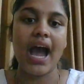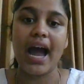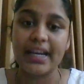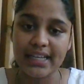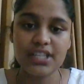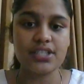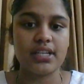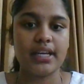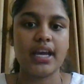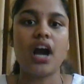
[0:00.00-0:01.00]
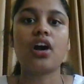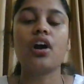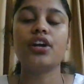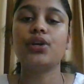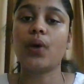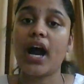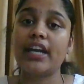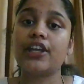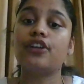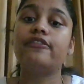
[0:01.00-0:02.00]
Additionally, according to
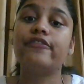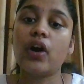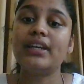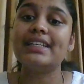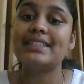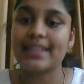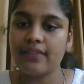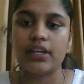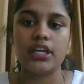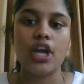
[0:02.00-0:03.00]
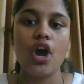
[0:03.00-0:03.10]
Article 47,